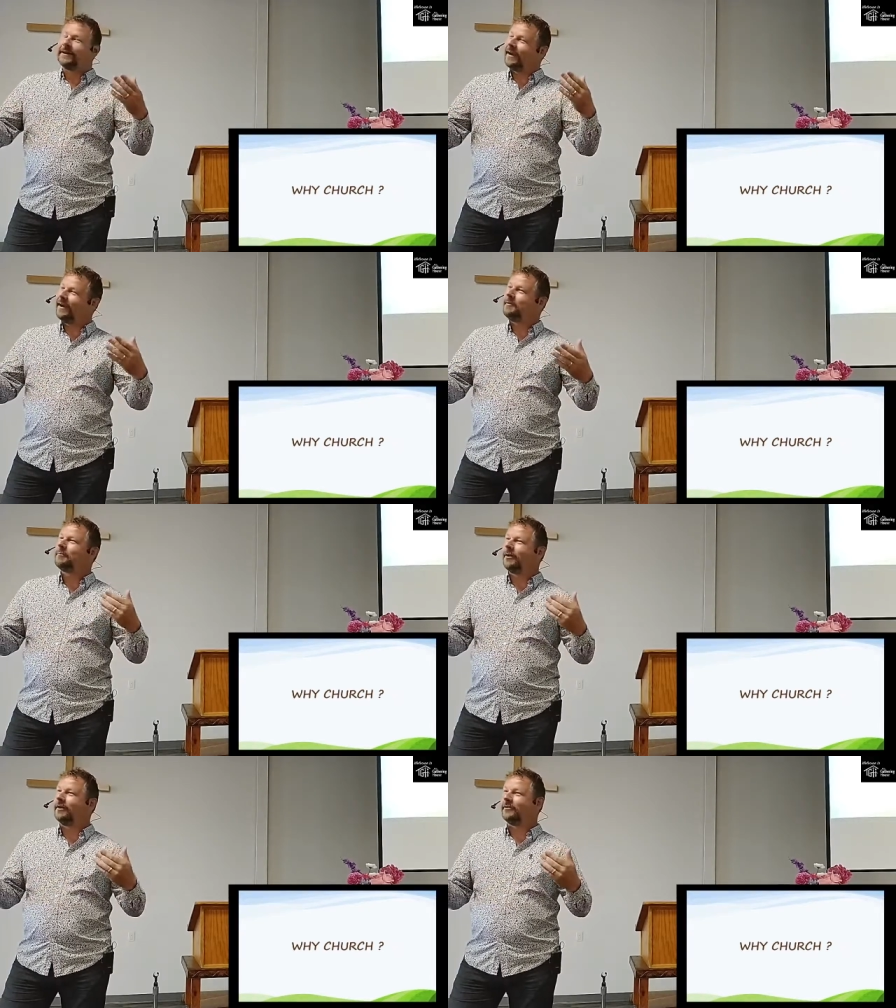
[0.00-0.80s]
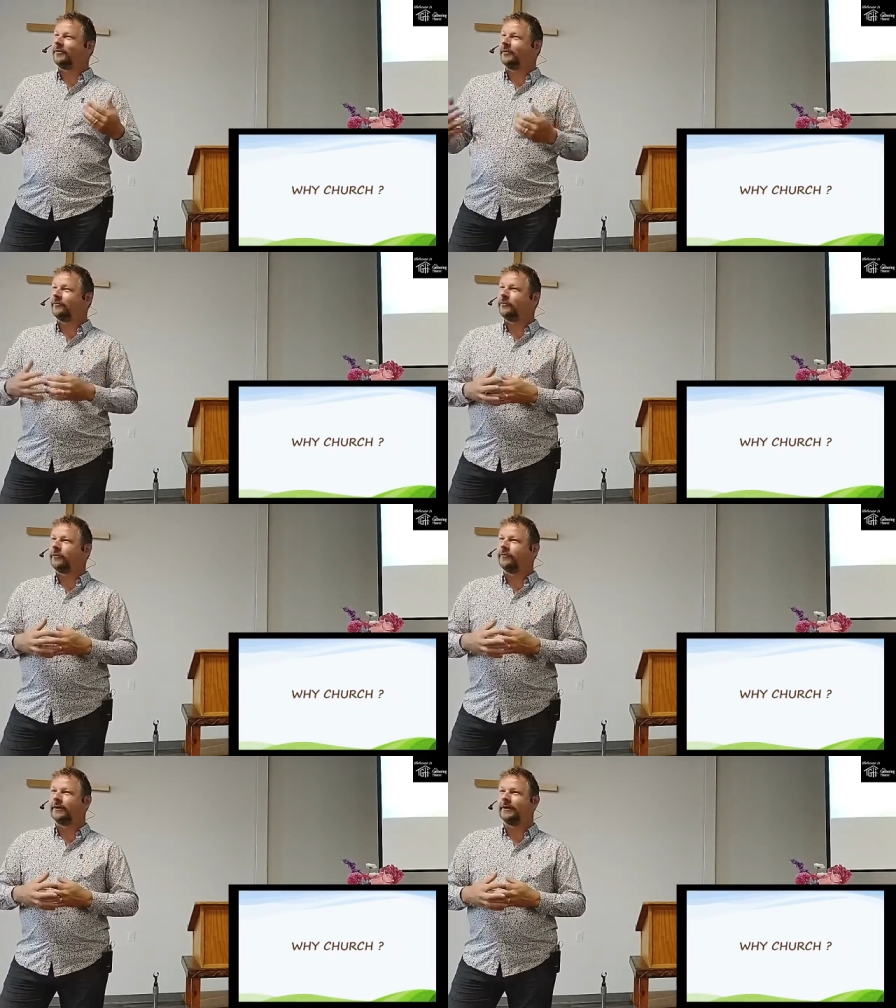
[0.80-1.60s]
kind of brought it to the
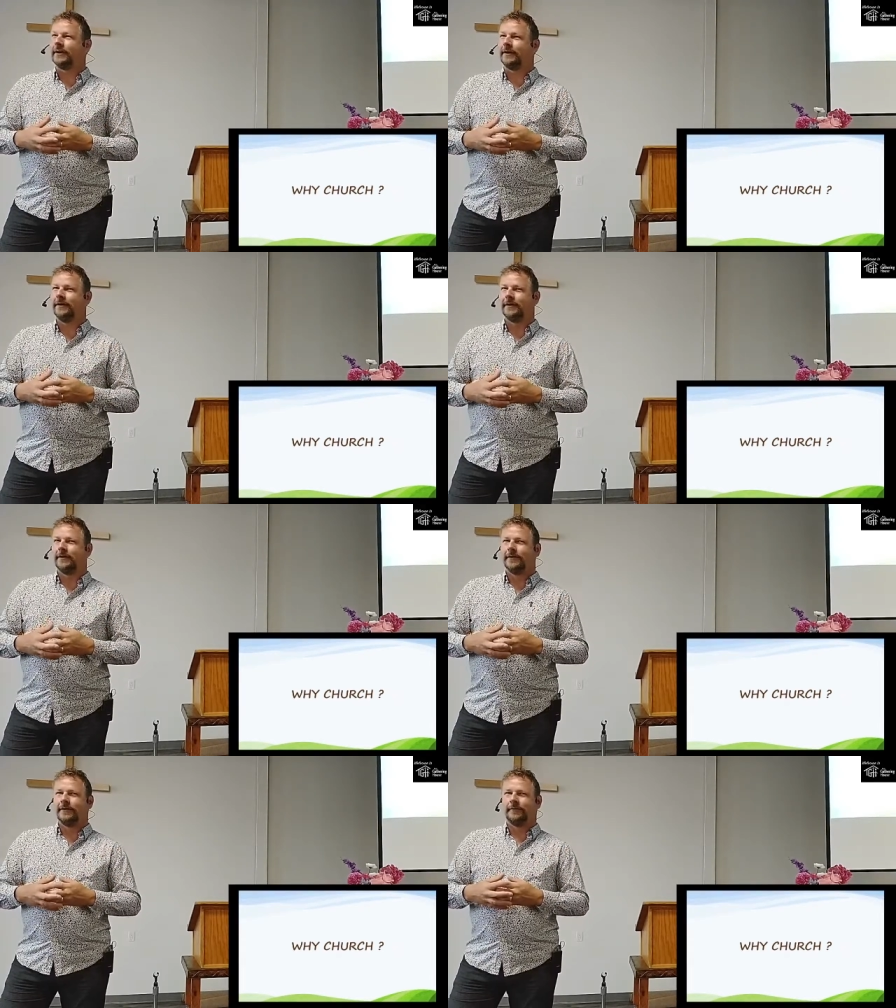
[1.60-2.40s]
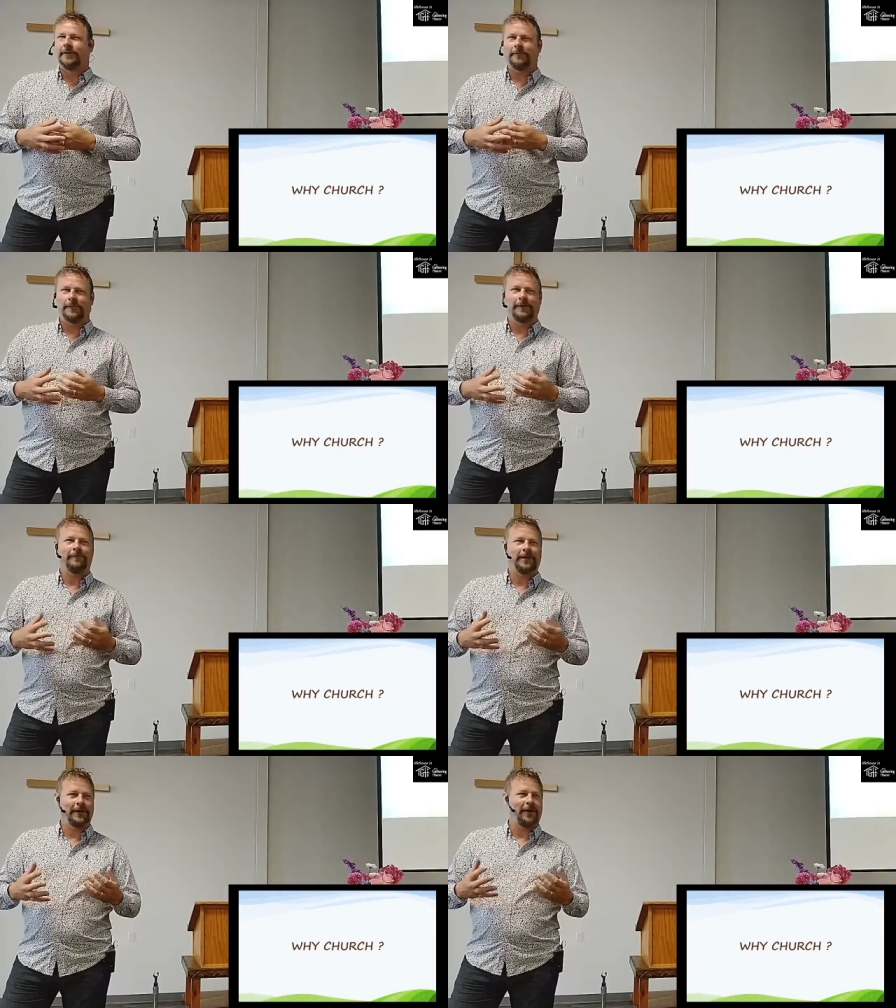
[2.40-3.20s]
forefront that we don't want
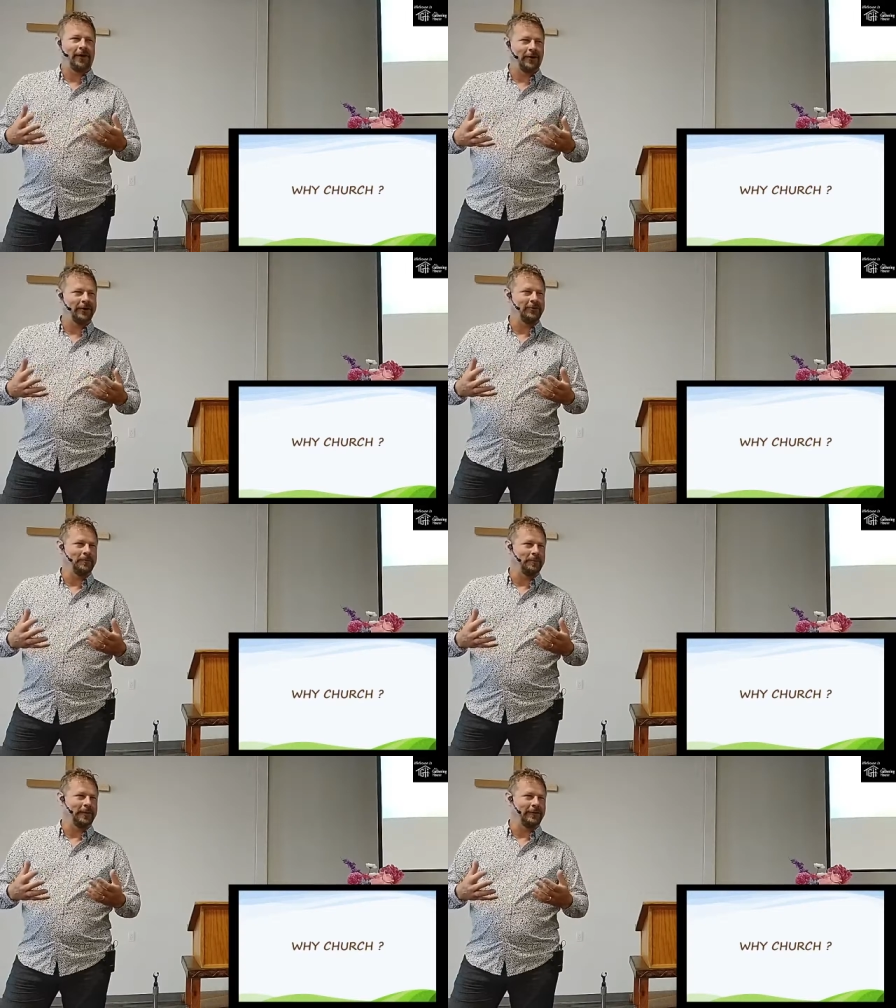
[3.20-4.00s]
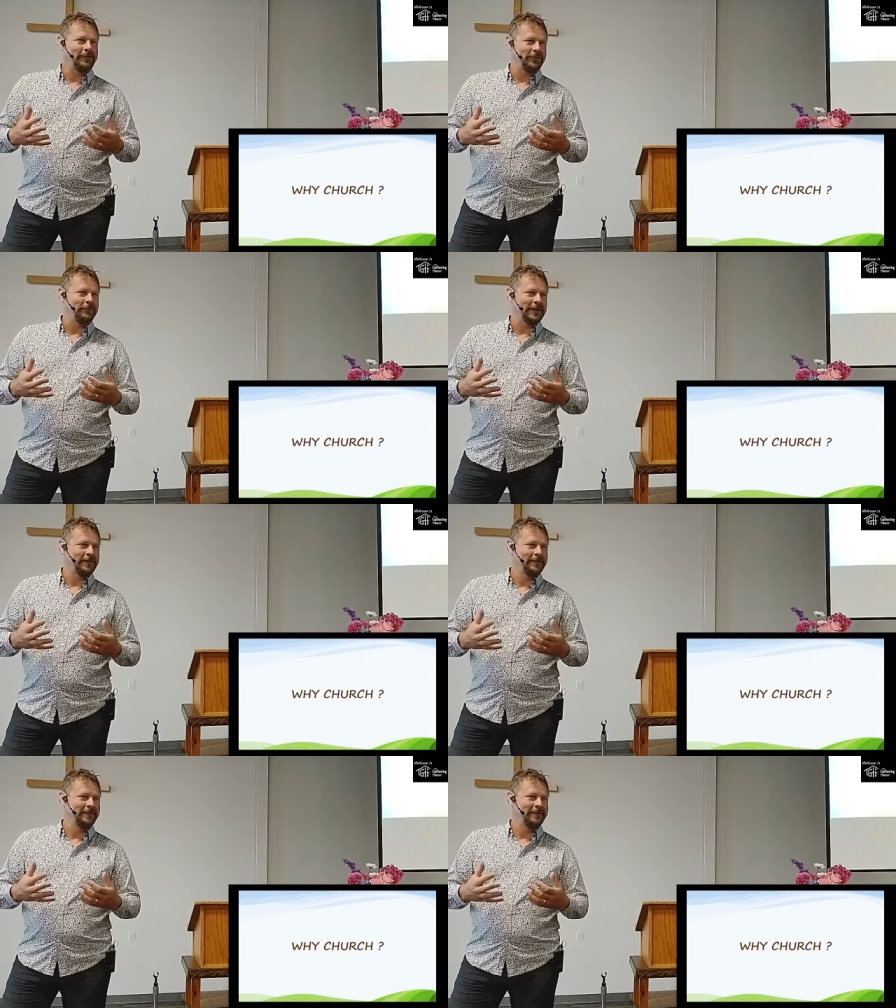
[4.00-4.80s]
to really argue about it, do
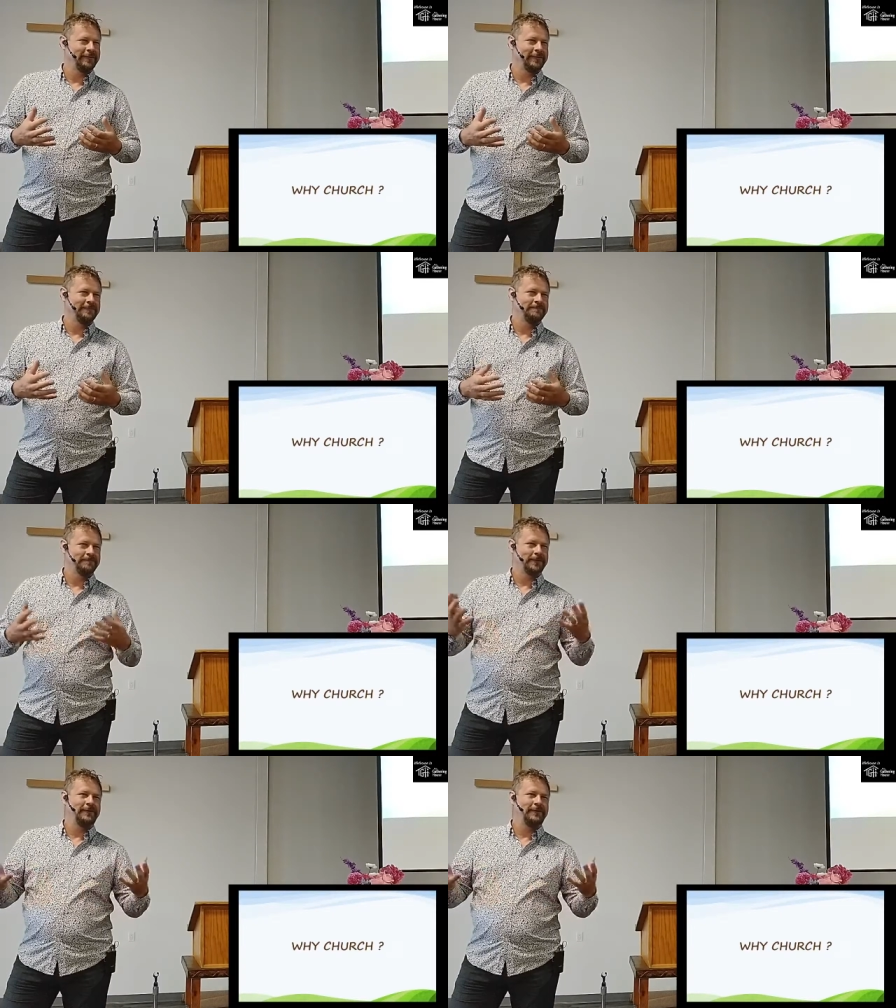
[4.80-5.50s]
we?